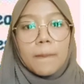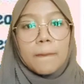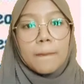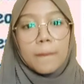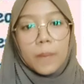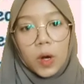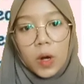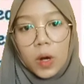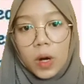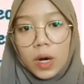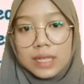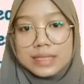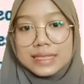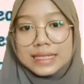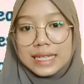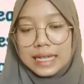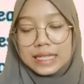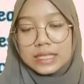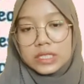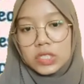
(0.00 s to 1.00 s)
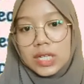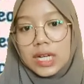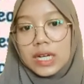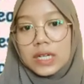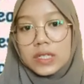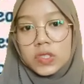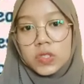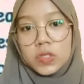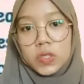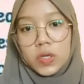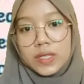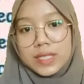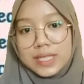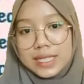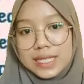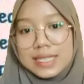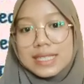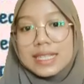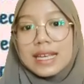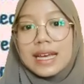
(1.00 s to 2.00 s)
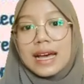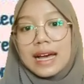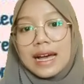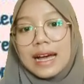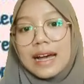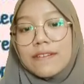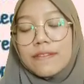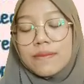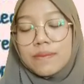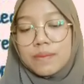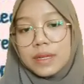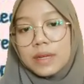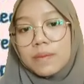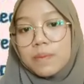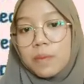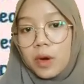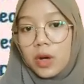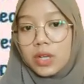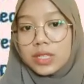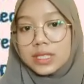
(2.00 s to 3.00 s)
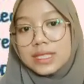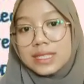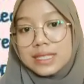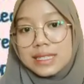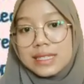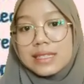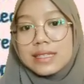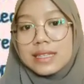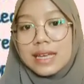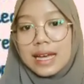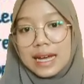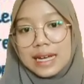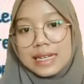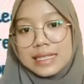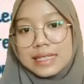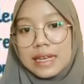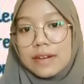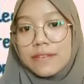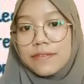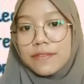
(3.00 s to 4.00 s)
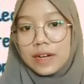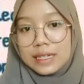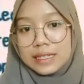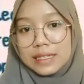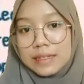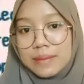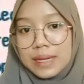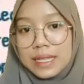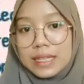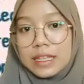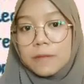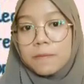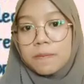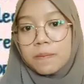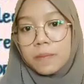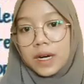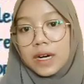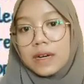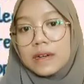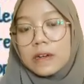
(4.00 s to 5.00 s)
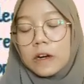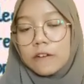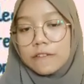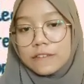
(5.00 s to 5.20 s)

More traditional resources have been positioned as a fundamental part of